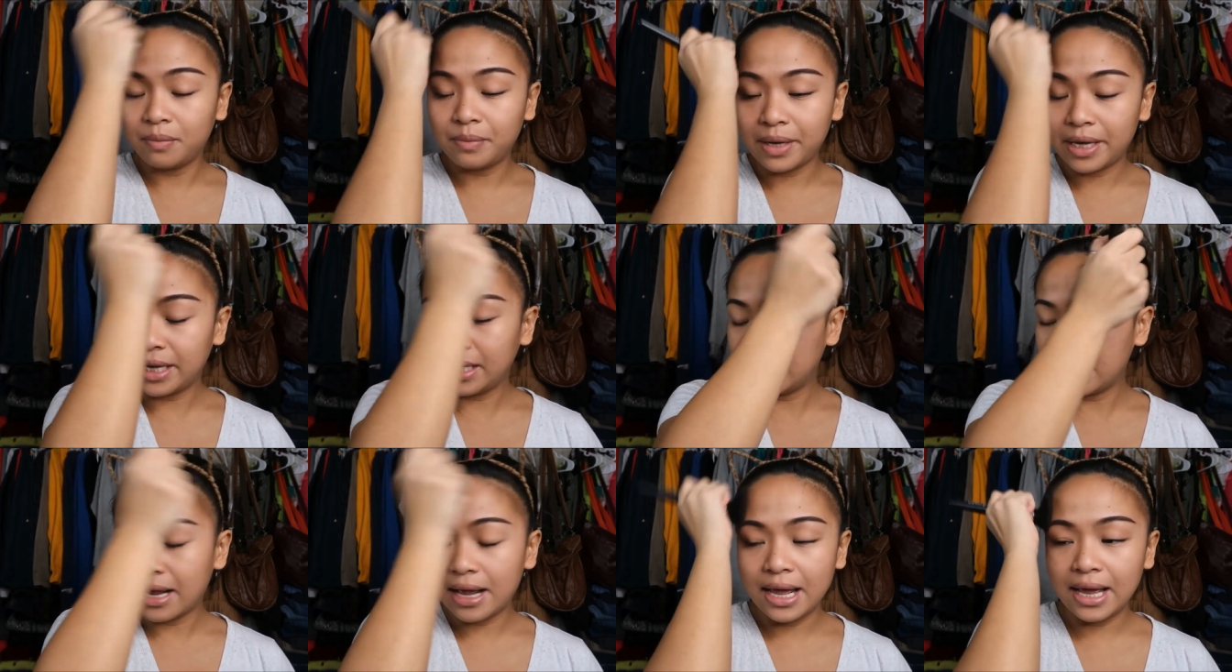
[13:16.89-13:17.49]

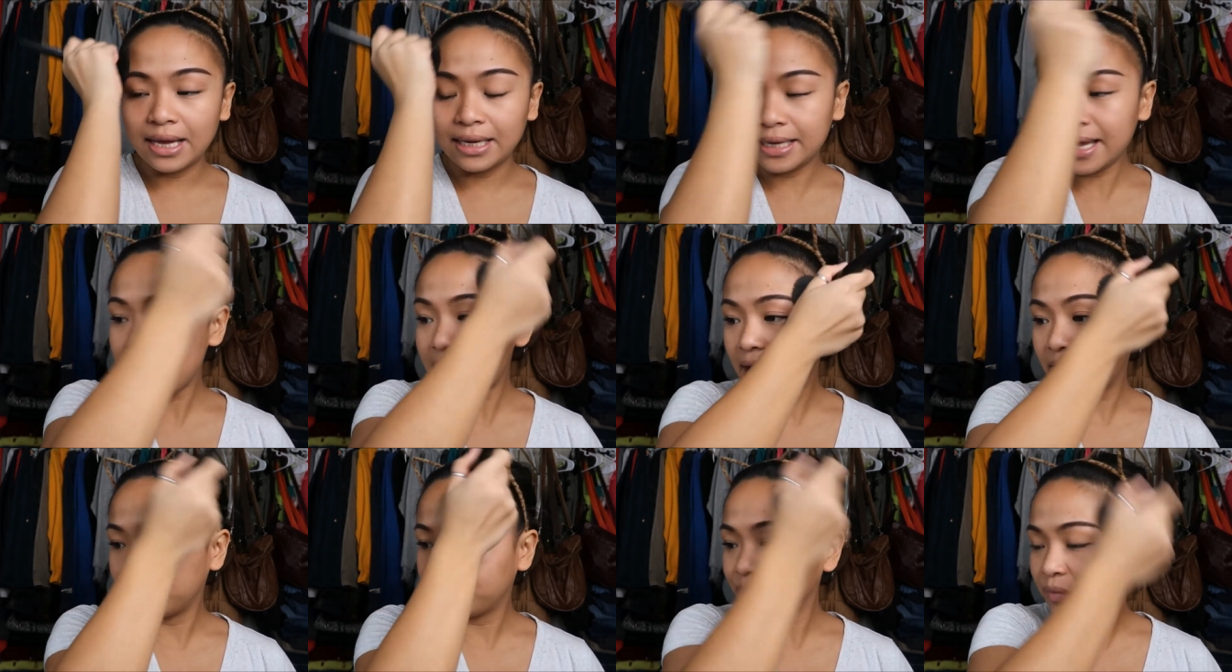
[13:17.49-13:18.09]
But
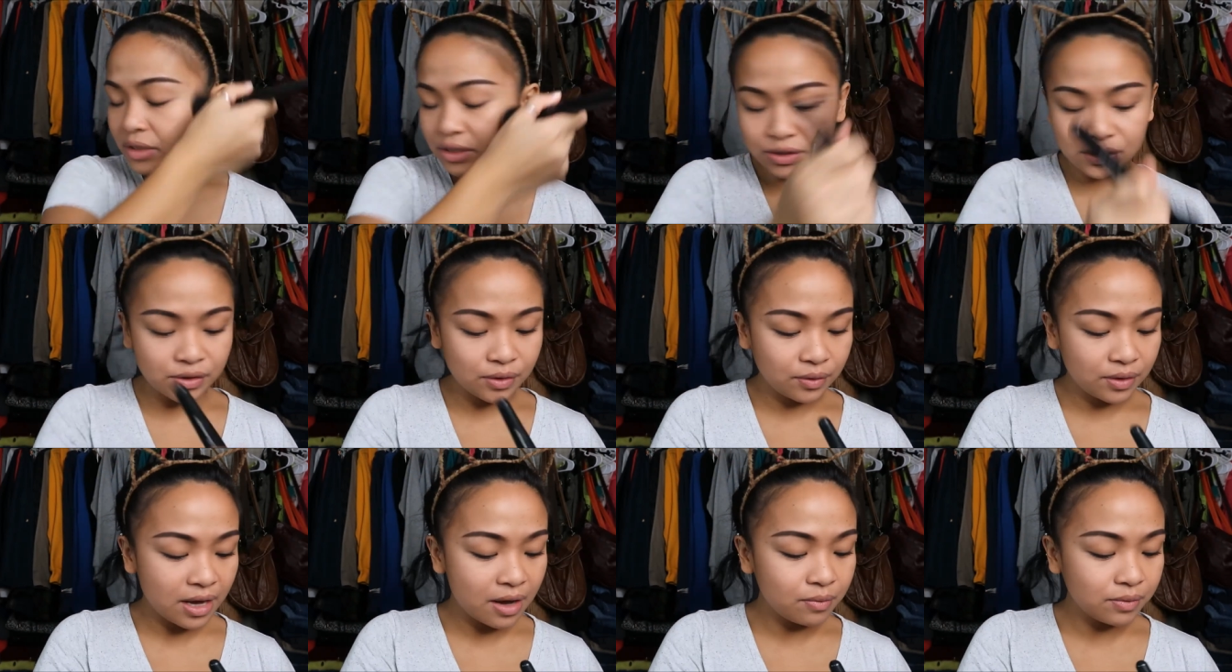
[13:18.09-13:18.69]
yeah,
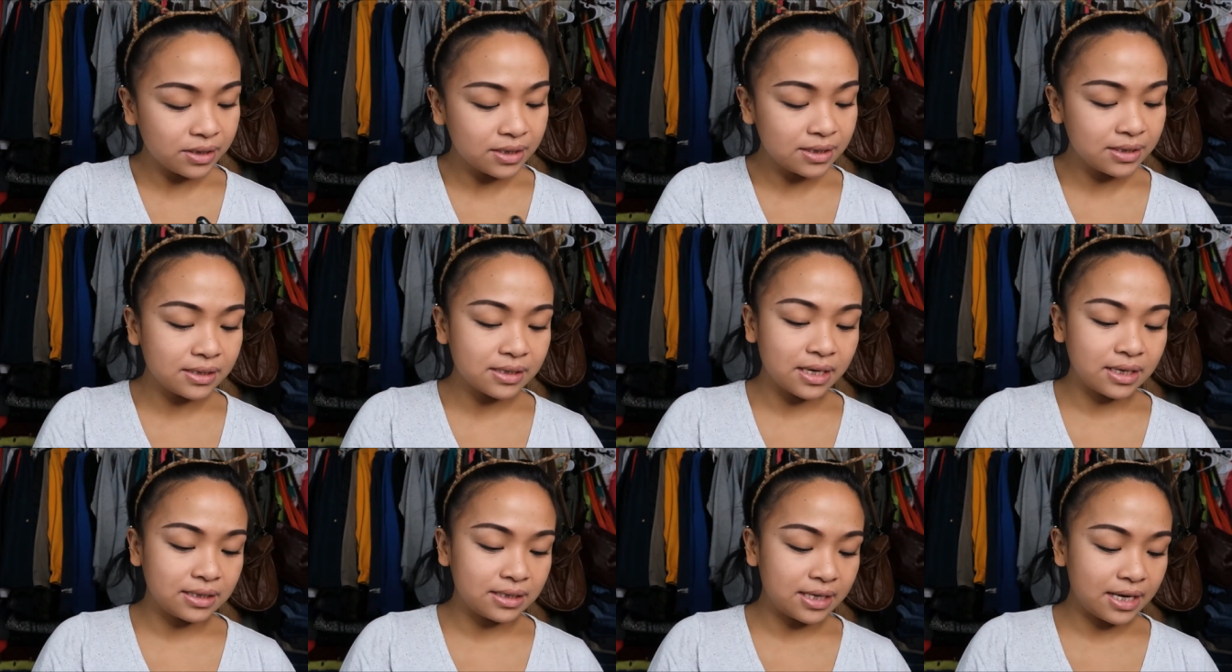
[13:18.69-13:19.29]
so that was
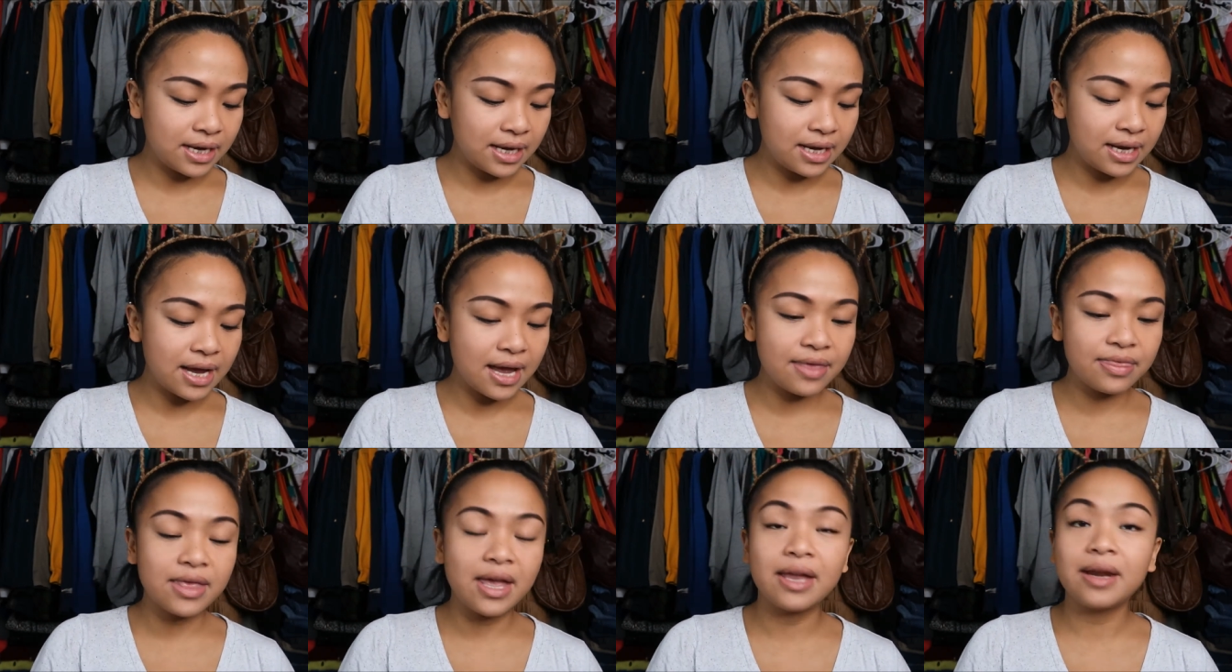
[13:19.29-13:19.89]
Sunday.
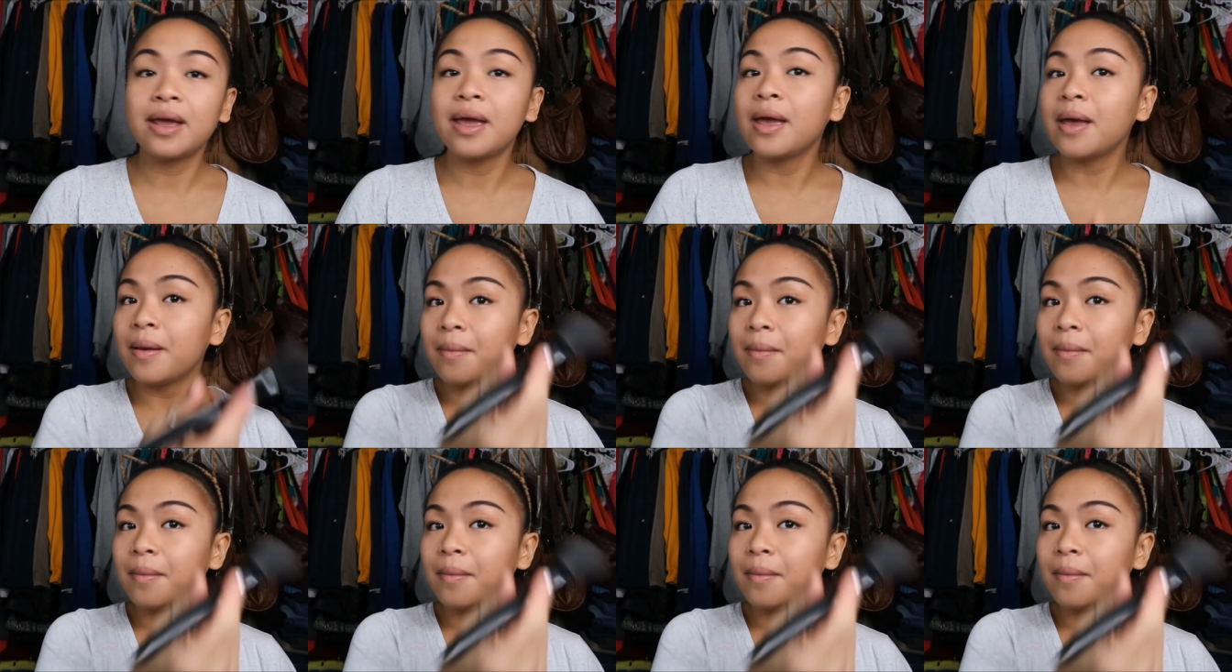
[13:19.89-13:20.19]
And then